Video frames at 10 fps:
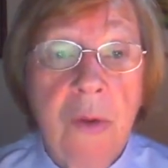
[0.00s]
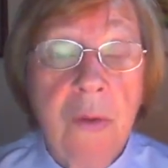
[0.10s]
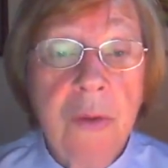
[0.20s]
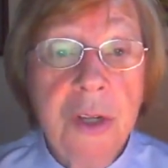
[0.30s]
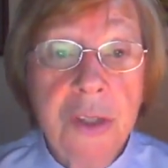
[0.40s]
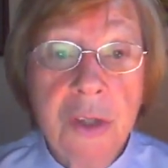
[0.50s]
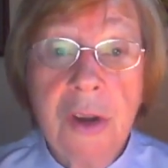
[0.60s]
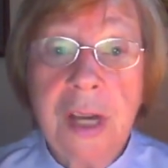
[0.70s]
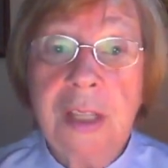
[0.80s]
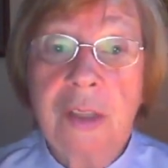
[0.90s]

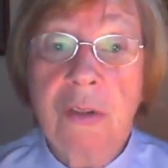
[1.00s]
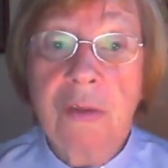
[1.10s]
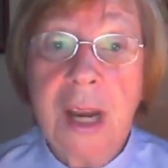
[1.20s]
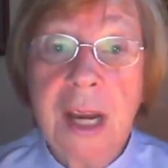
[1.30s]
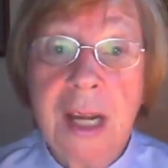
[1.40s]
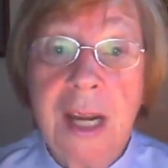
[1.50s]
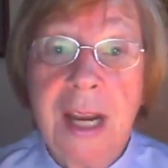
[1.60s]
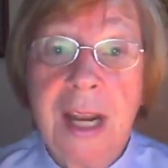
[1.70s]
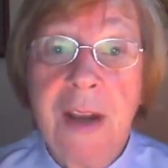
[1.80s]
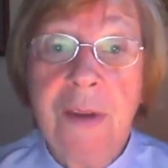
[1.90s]
Rejoice
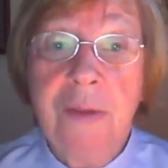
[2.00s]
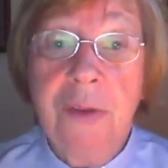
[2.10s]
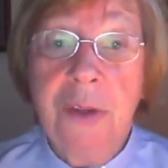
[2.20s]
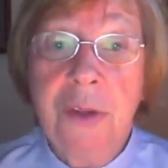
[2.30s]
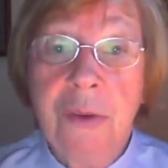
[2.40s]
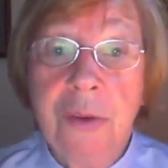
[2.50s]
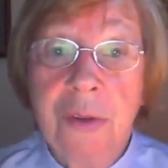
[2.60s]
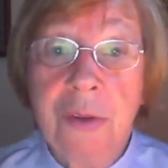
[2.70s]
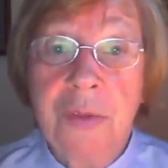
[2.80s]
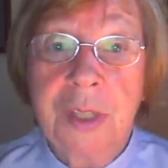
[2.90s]
greatly, O
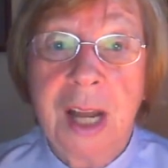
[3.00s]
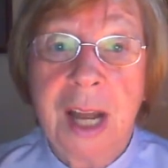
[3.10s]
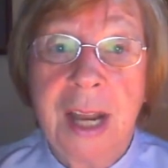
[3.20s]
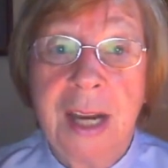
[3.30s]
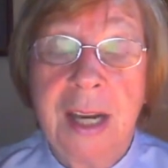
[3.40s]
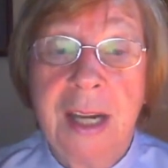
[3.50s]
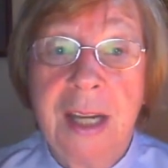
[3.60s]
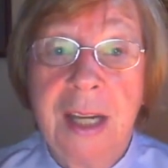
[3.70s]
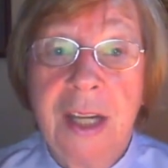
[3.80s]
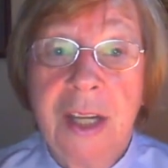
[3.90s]
daughter of Zion.
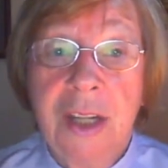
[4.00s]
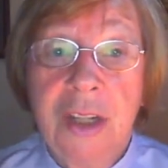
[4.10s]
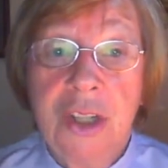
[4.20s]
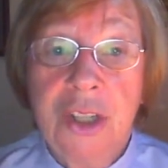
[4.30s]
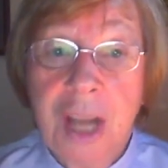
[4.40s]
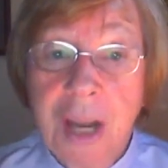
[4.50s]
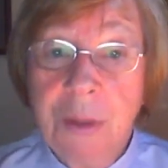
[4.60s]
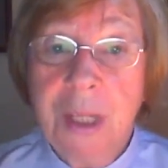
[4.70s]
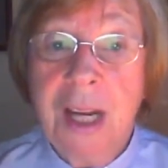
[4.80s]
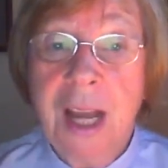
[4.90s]

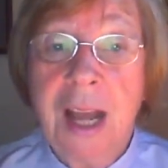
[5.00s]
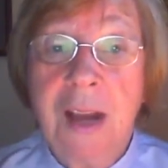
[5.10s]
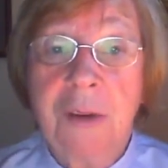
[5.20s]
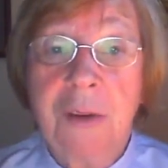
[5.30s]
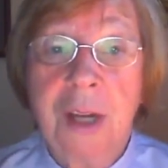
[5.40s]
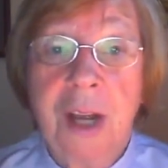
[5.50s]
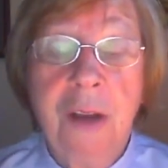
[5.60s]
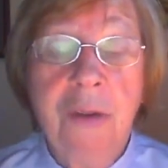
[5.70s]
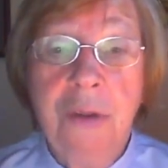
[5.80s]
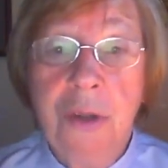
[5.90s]
Shout aloud,
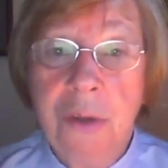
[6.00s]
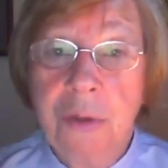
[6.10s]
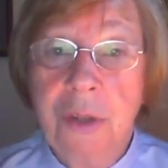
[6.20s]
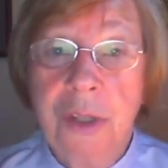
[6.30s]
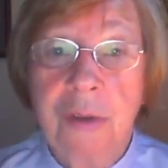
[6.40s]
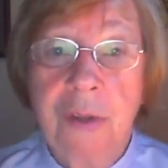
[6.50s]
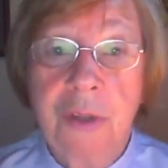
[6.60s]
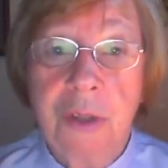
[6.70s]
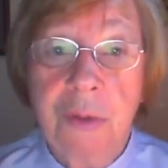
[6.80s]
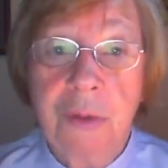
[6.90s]
O daughter of
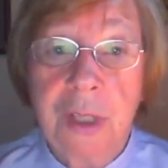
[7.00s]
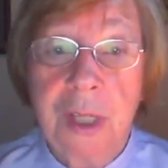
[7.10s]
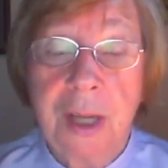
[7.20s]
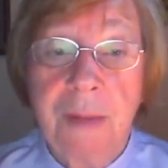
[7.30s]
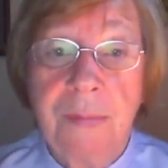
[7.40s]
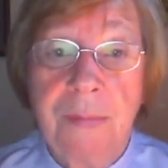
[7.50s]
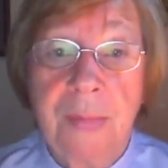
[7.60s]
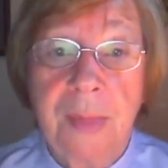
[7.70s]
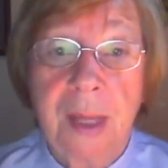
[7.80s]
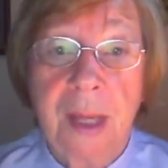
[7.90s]
Jerusalem.
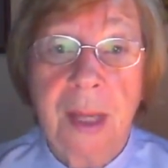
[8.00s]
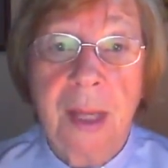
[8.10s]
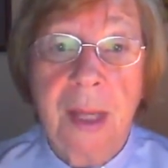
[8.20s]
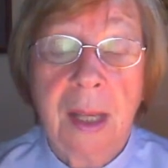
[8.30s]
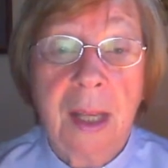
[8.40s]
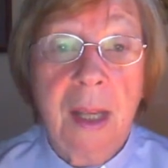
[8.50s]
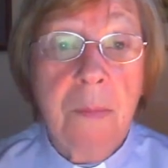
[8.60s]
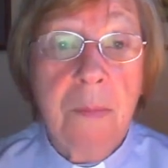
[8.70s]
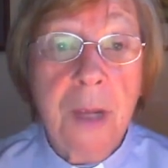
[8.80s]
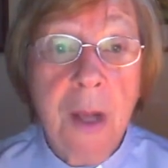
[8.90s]

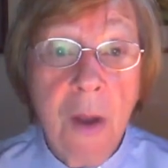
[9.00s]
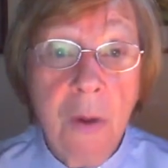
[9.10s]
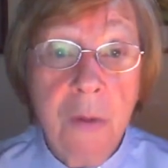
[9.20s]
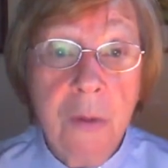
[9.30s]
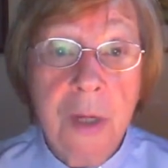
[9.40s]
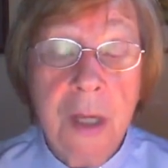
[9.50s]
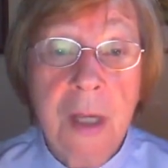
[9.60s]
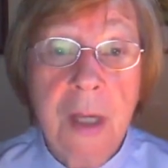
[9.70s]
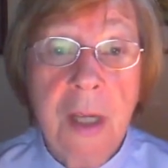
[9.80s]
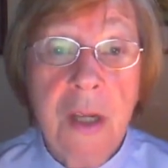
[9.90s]
Behold,
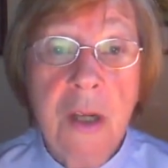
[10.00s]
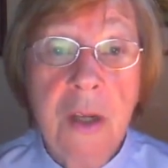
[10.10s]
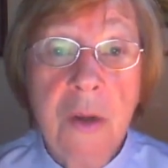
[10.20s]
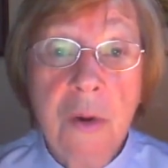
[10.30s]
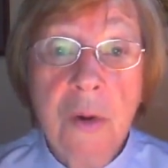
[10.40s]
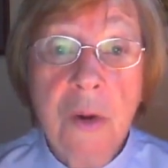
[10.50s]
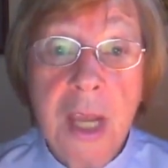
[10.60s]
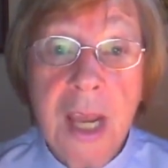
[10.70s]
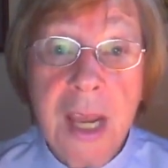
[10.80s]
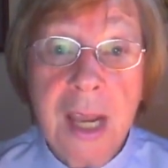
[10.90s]
your
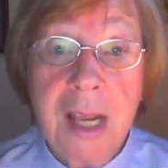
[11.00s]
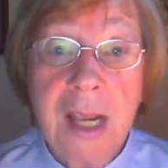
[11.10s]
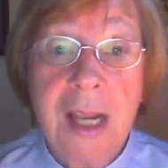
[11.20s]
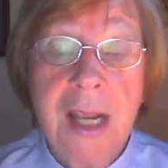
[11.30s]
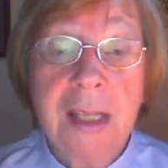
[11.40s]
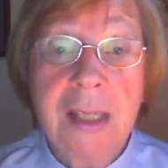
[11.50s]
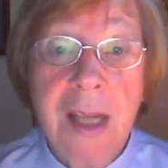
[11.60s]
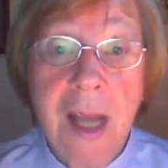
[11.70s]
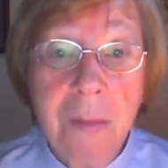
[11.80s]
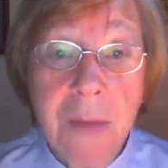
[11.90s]
king is
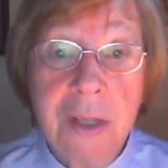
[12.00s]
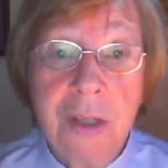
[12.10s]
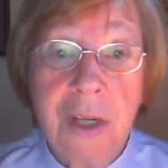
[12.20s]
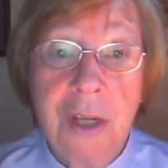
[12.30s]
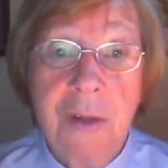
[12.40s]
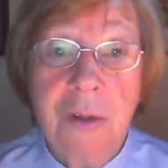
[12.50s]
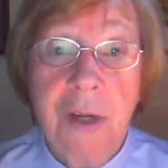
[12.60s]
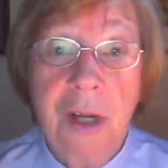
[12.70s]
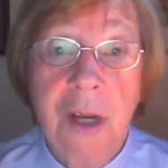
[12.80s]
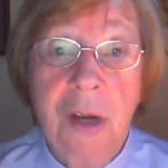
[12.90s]
coming to you,
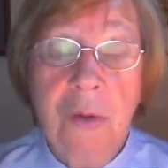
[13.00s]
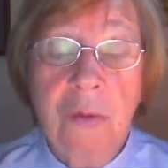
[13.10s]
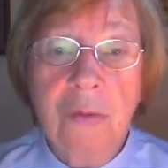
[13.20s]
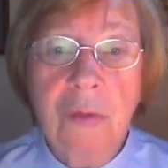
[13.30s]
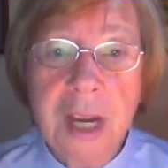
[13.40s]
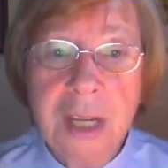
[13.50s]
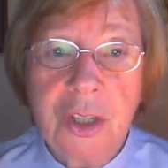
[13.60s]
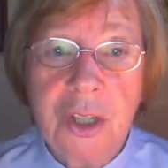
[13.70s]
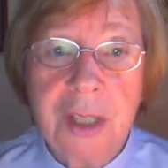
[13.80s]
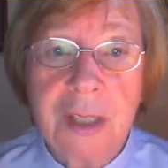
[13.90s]

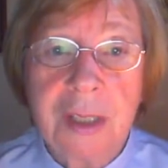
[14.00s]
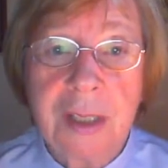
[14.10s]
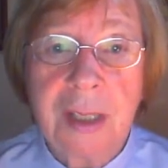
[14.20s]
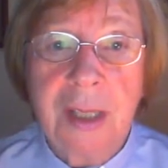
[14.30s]
righteous,